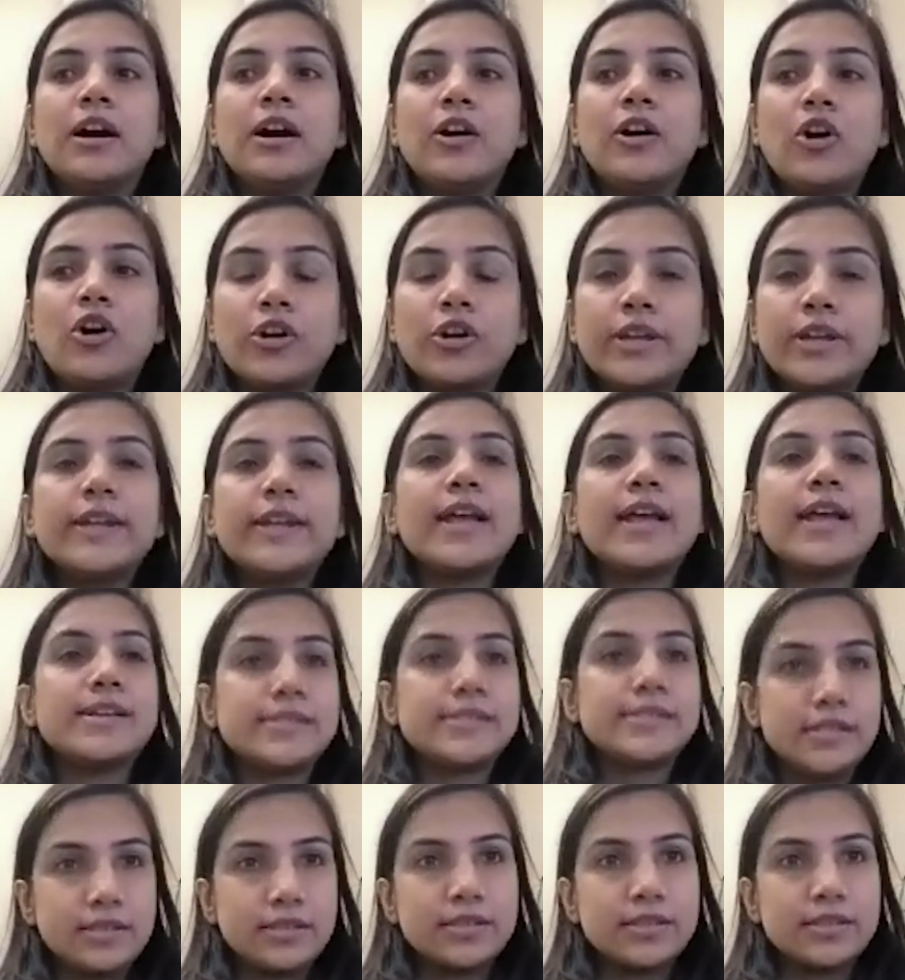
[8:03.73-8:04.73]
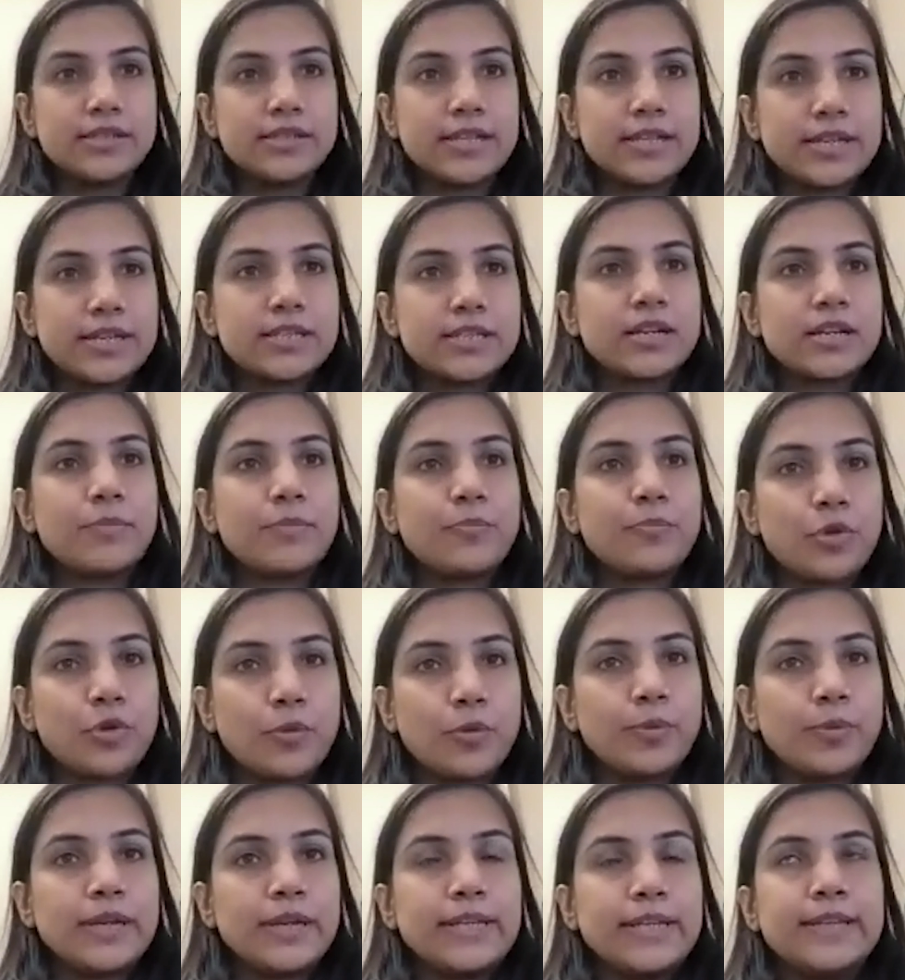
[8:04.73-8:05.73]
organizing the data
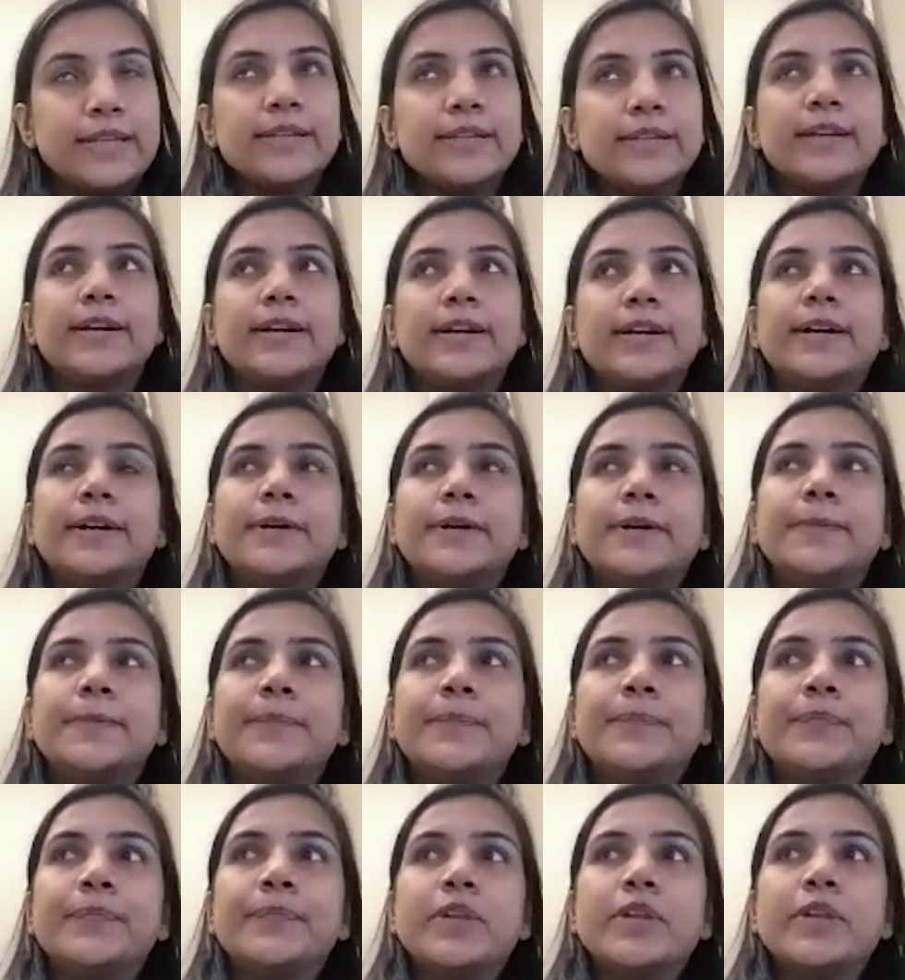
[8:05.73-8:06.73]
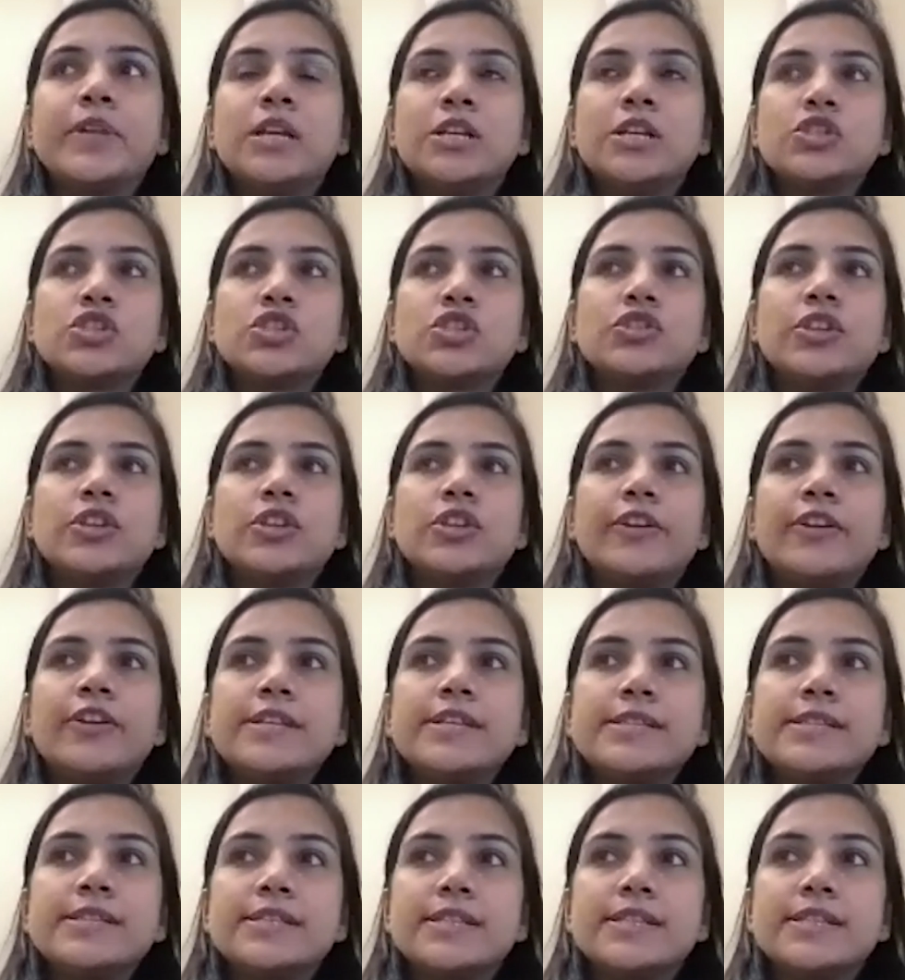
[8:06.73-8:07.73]
properly um, so there
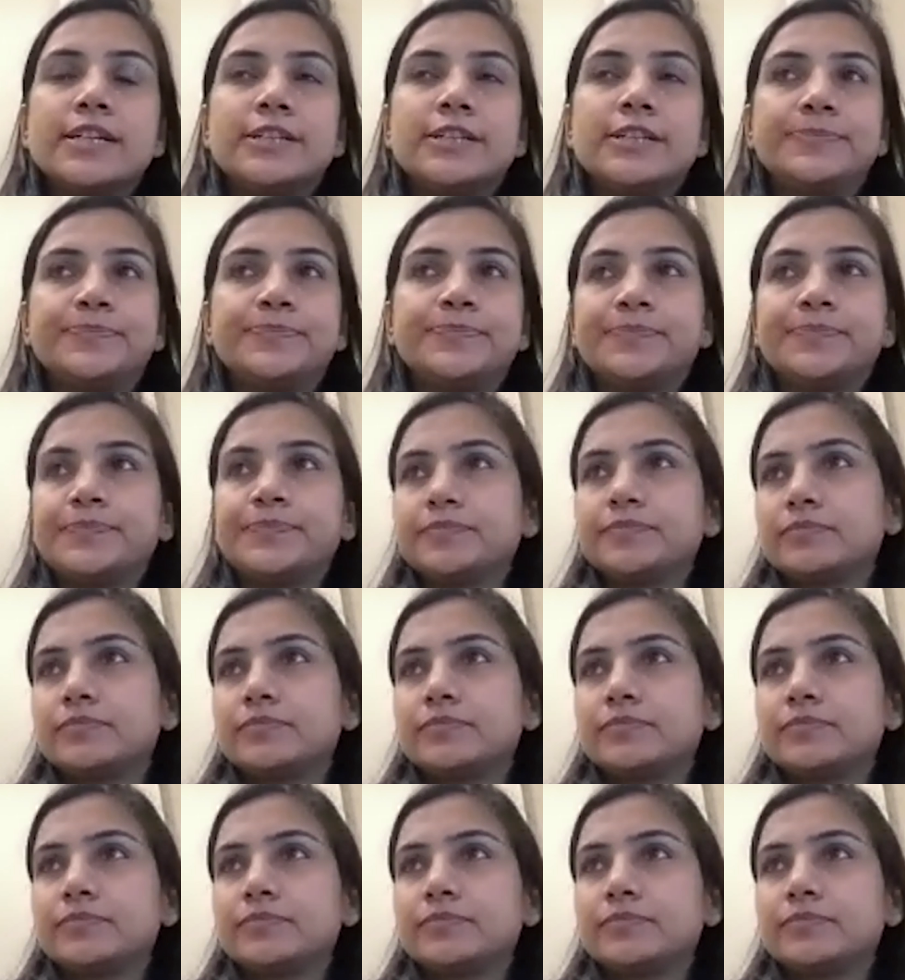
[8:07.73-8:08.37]
is um,